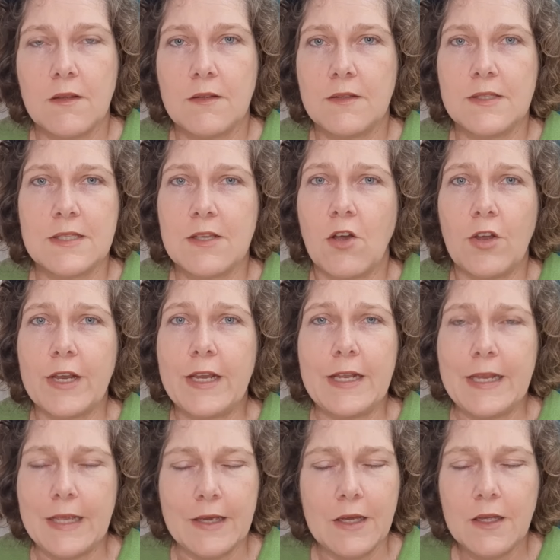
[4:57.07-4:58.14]
sorry
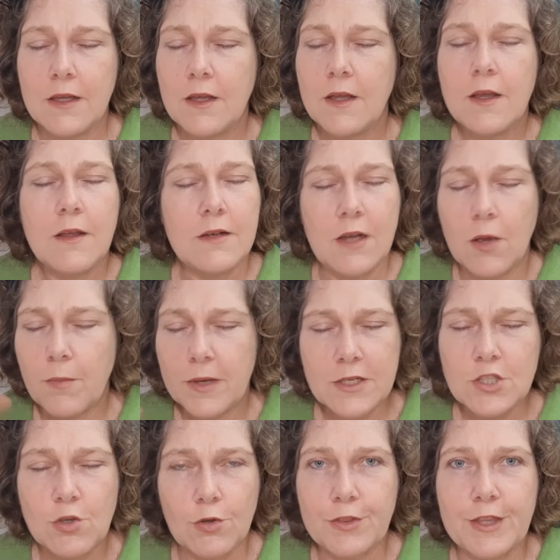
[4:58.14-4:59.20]
Nia,
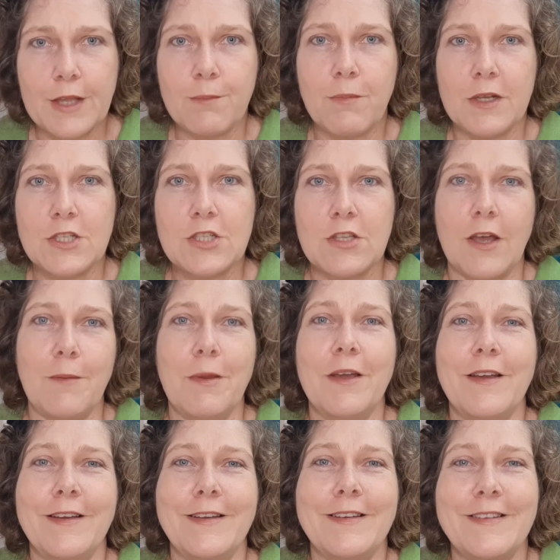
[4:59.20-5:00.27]
nobody's got that much time.
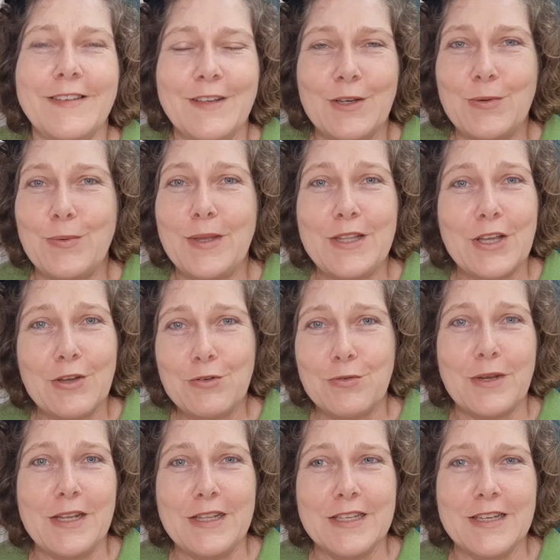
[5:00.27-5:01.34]
We don't
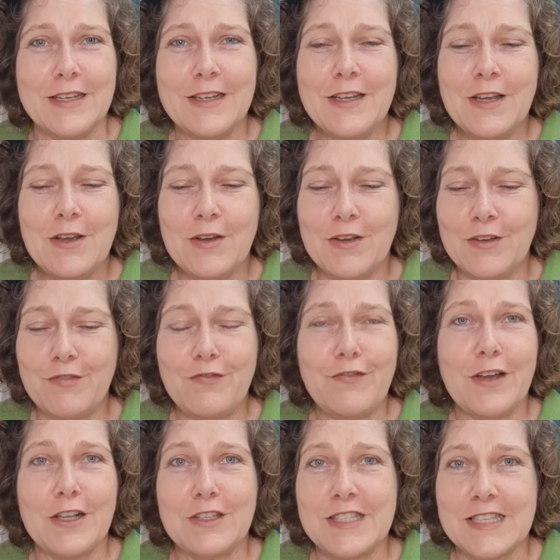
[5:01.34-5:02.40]
render
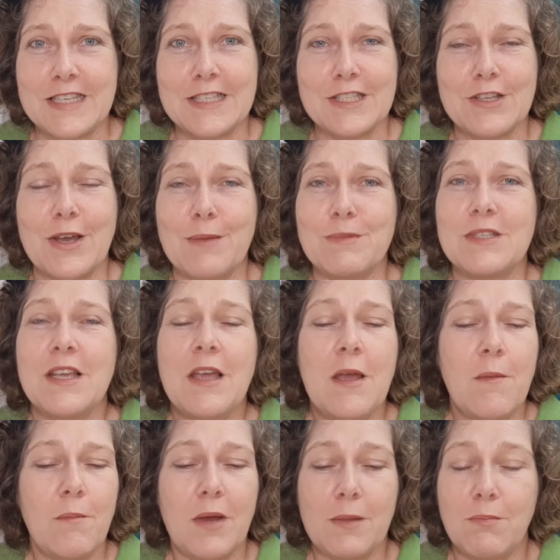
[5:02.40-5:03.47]
fat 6 times,
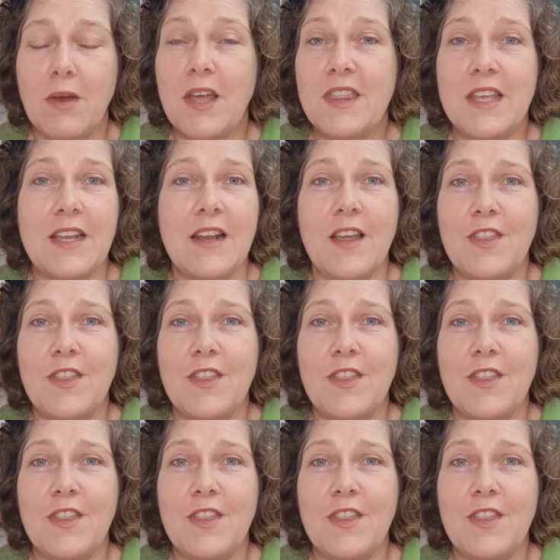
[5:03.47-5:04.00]
but by then I